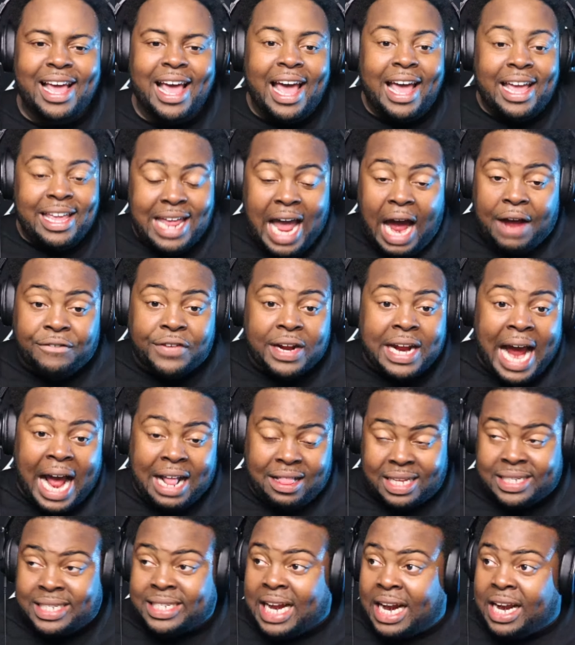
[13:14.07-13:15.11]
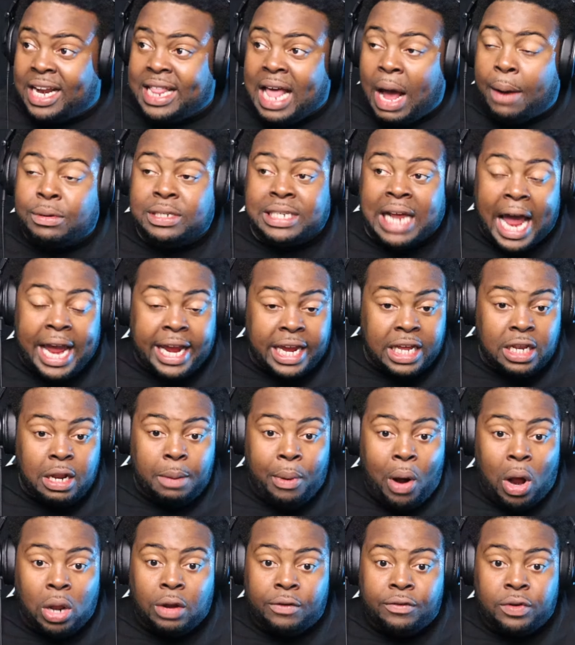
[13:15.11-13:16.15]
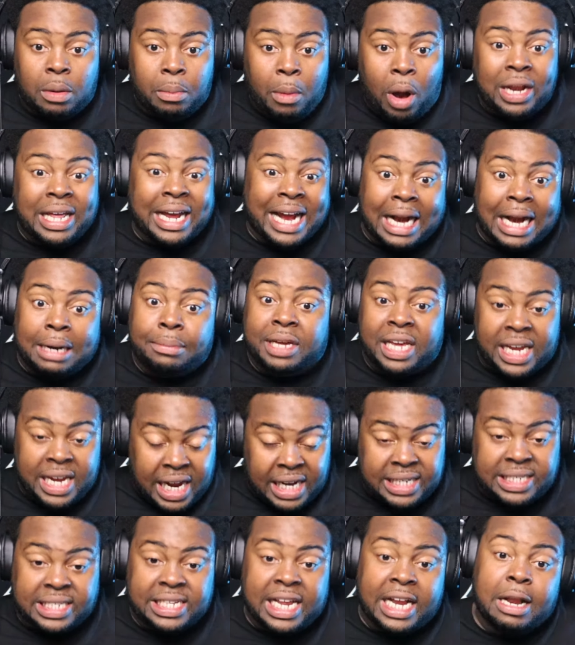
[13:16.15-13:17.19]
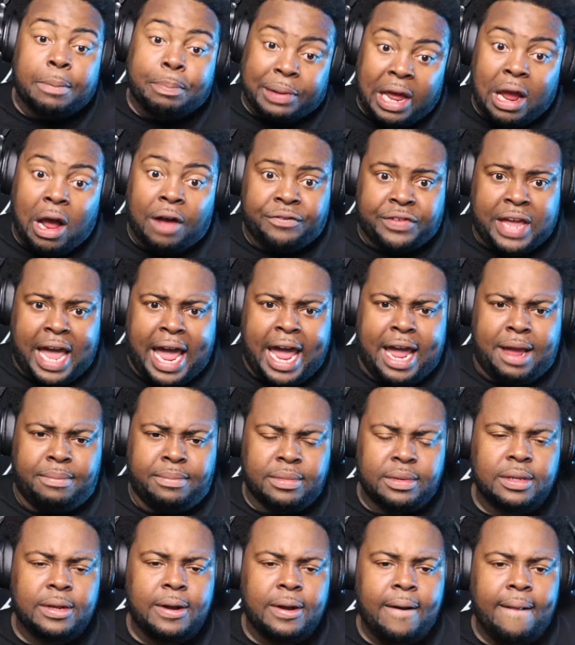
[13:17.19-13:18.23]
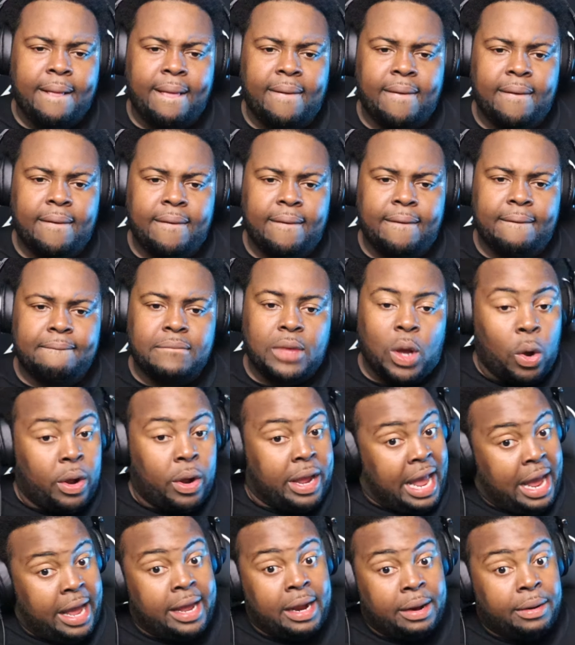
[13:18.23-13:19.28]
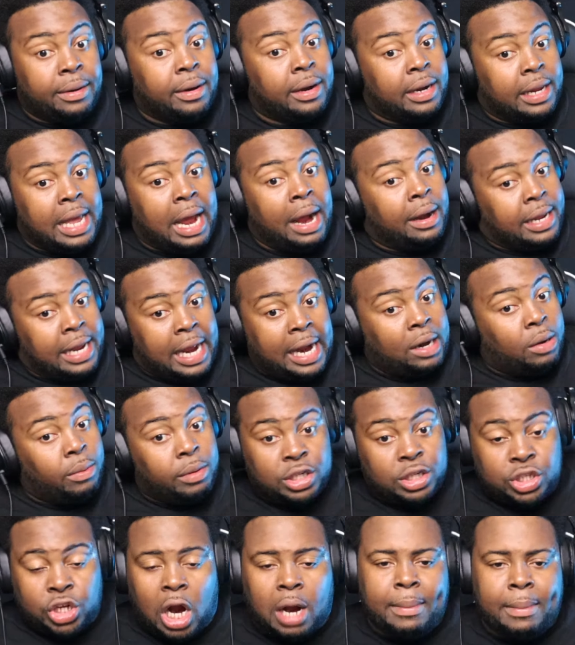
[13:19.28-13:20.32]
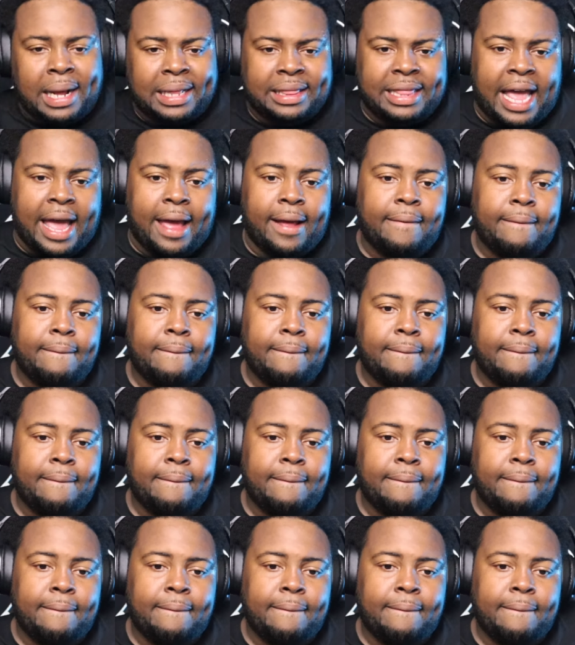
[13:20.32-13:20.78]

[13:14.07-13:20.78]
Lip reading: Y'all forgot the center that was hiking the ball over Lamar that got him concussed in the playoff game? Oh, yeah, y'all don't want to talk about that.